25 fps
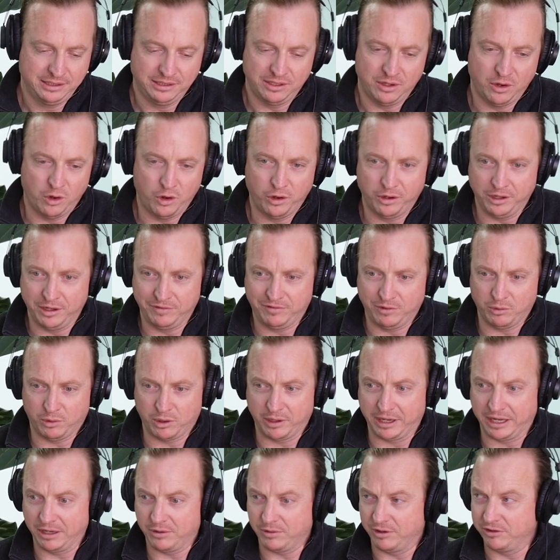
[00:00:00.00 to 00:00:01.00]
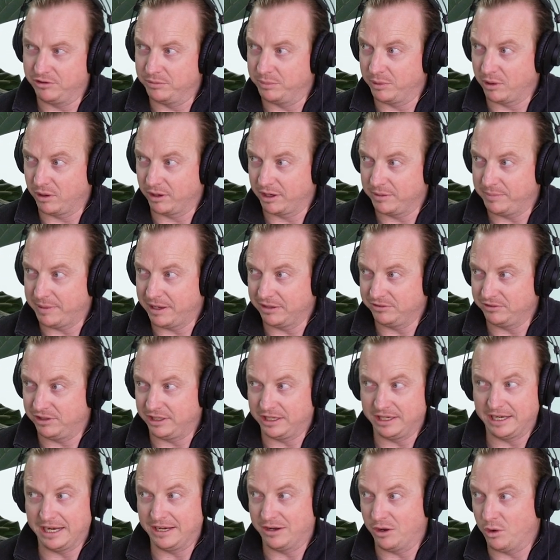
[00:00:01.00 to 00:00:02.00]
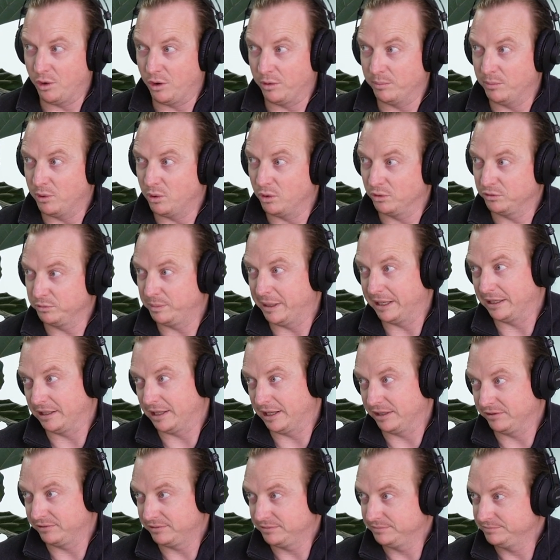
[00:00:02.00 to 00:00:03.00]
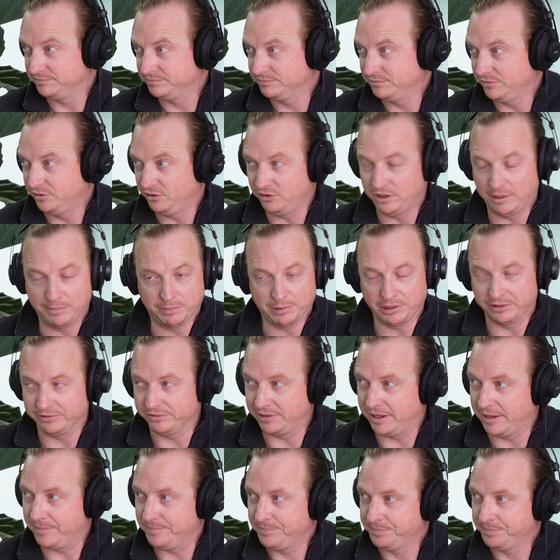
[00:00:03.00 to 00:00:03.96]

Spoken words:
If you want to increase your borrowing capacity, you need to earn more, spend less. Simple as that.